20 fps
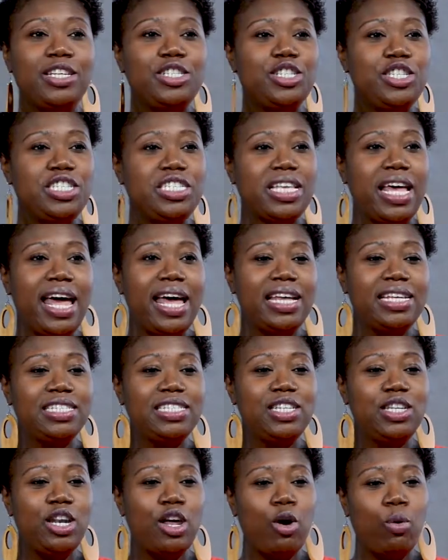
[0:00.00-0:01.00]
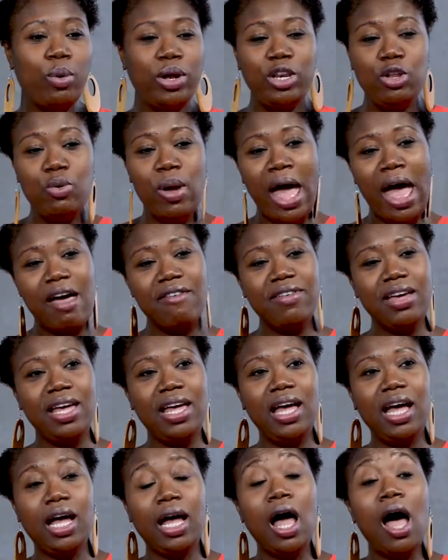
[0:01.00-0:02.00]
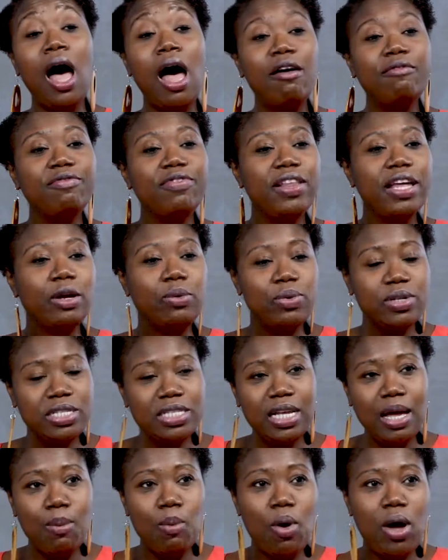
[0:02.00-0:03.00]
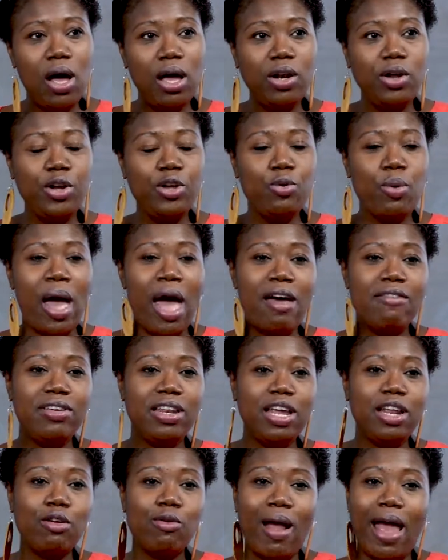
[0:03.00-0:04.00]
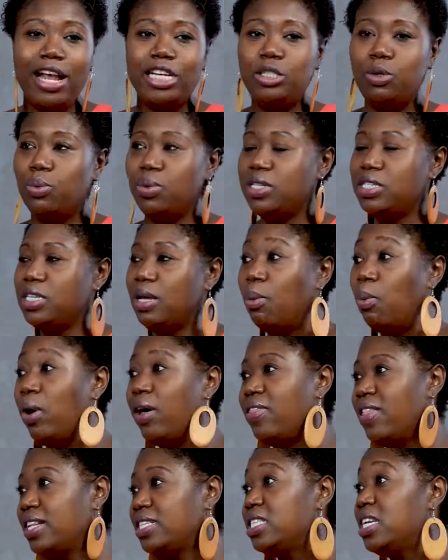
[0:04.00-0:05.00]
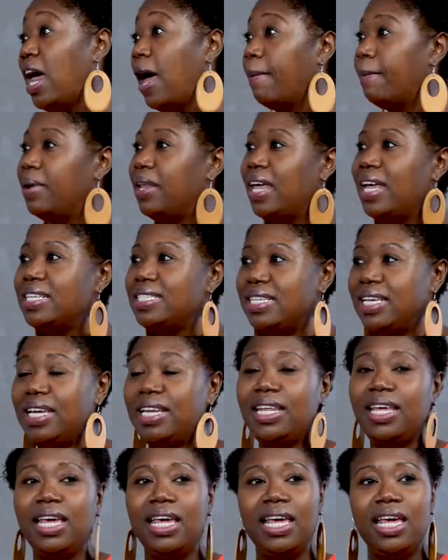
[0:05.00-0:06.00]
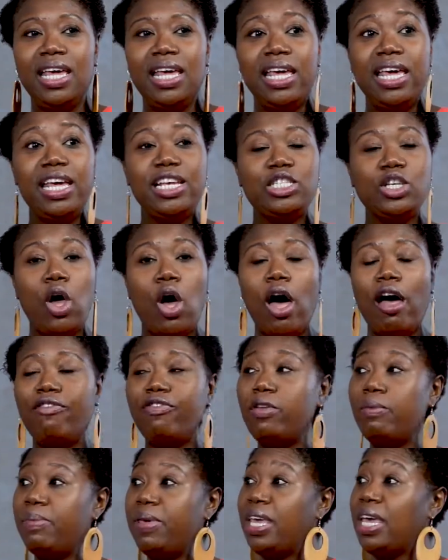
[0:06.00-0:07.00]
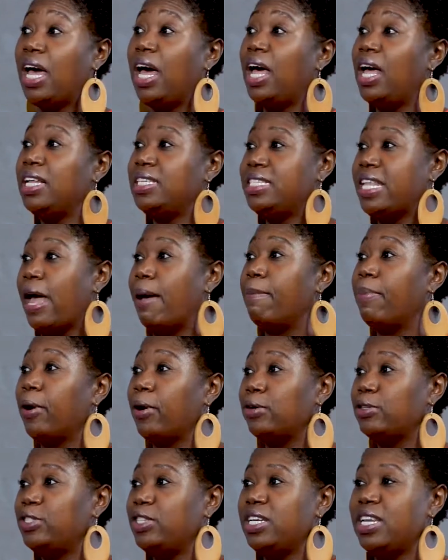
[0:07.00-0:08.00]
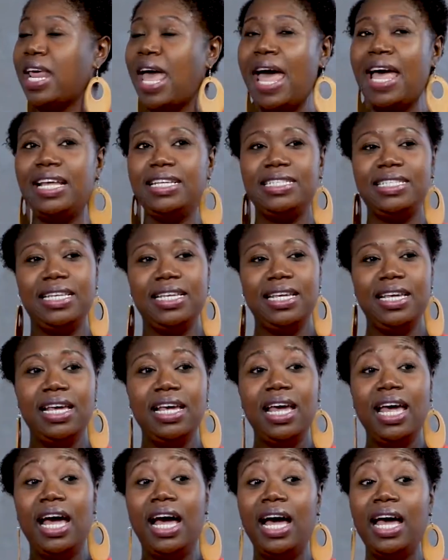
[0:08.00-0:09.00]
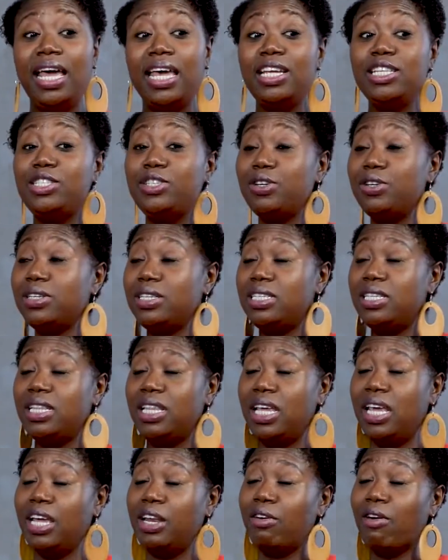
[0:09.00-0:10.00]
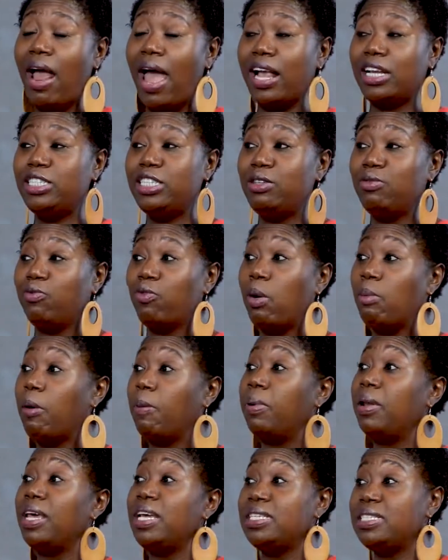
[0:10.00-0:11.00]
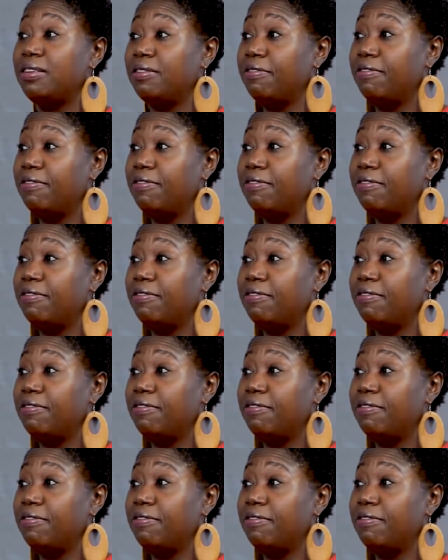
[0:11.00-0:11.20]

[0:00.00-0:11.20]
she says, you know, when you have a conflict with someone or you have an interaction with someone that's not pleasant, it's often because that person has entered the interaction from a place of